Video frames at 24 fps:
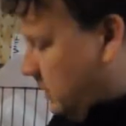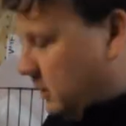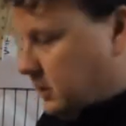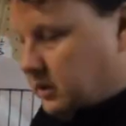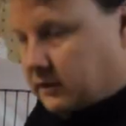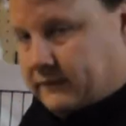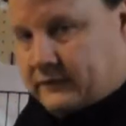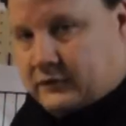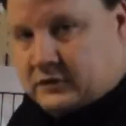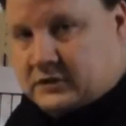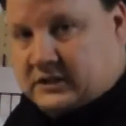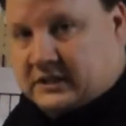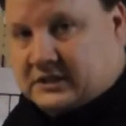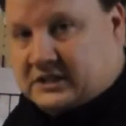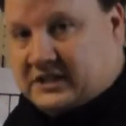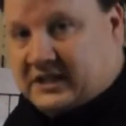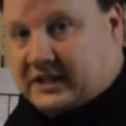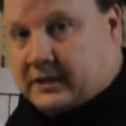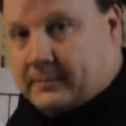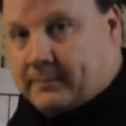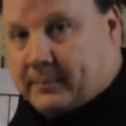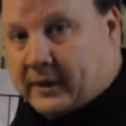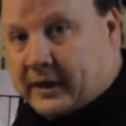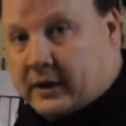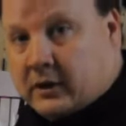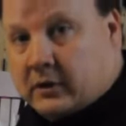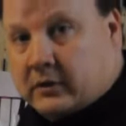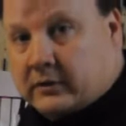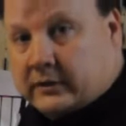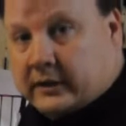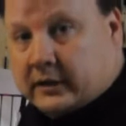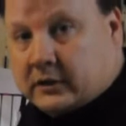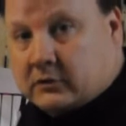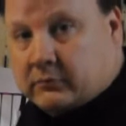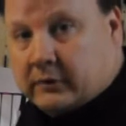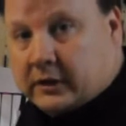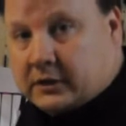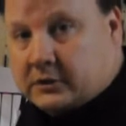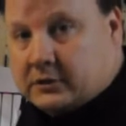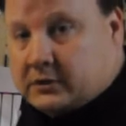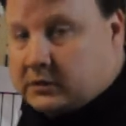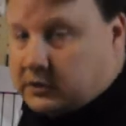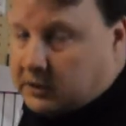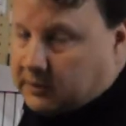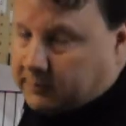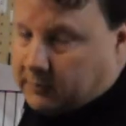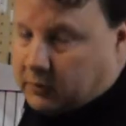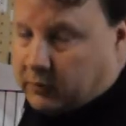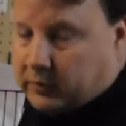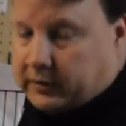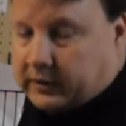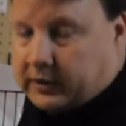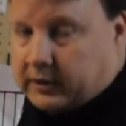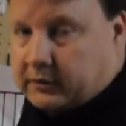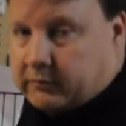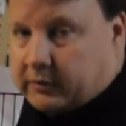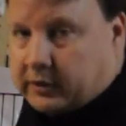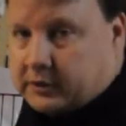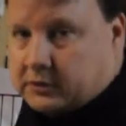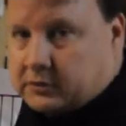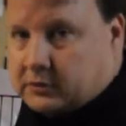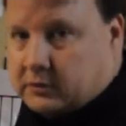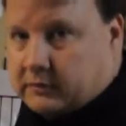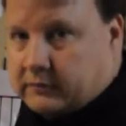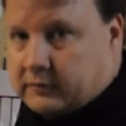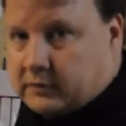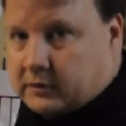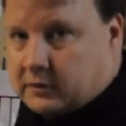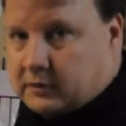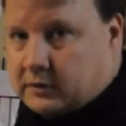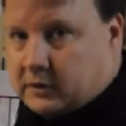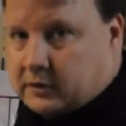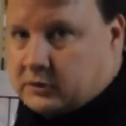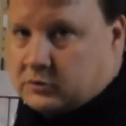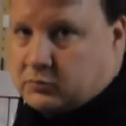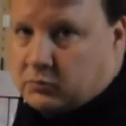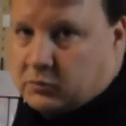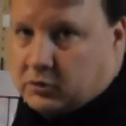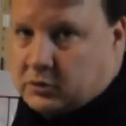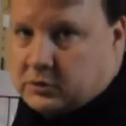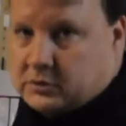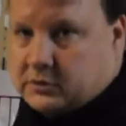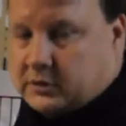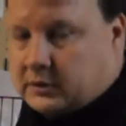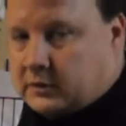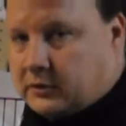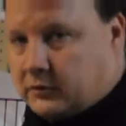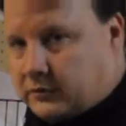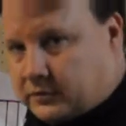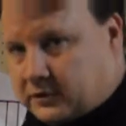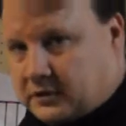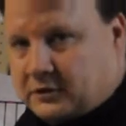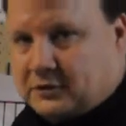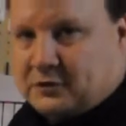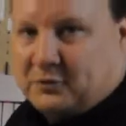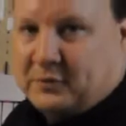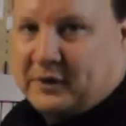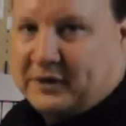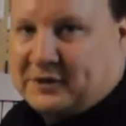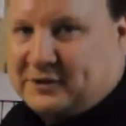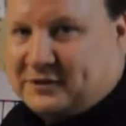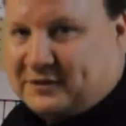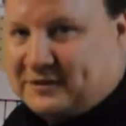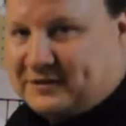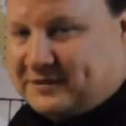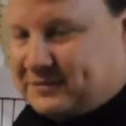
if you see it's getting better in that direction, keep going that direction. If it gets worse, then go the other direction.